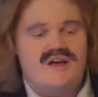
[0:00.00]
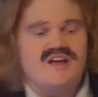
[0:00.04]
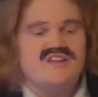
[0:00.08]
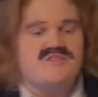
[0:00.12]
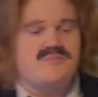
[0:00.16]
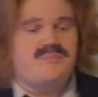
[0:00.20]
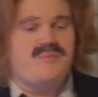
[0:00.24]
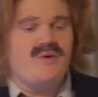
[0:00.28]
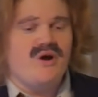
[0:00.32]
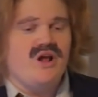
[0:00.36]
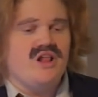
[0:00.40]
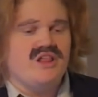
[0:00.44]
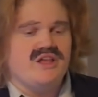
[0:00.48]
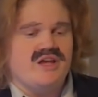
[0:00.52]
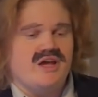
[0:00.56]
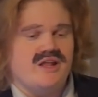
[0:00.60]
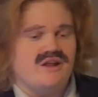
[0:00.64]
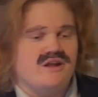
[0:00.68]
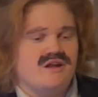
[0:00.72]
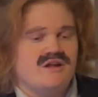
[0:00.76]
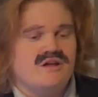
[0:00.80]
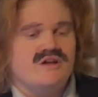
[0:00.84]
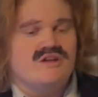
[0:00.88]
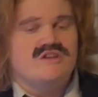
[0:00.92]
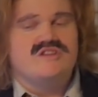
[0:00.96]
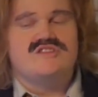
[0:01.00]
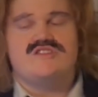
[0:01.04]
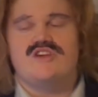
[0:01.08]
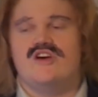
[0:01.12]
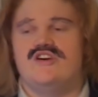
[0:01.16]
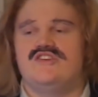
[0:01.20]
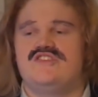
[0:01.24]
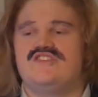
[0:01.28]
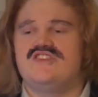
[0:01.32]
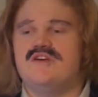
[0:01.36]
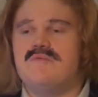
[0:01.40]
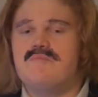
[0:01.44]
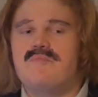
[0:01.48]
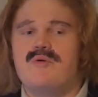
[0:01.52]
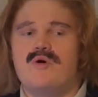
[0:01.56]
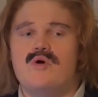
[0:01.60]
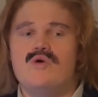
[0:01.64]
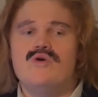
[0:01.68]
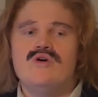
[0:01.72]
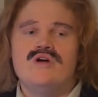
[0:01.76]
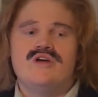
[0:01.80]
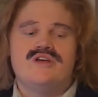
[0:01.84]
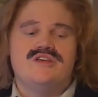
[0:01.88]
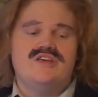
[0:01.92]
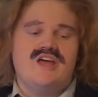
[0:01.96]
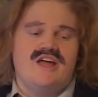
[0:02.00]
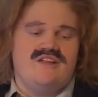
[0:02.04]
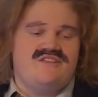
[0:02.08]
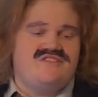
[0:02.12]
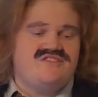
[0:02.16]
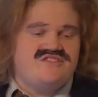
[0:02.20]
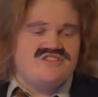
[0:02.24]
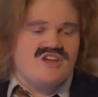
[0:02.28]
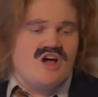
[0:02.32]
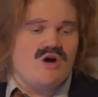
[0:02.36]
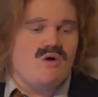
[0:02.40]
That's brilliant. So simple, yet so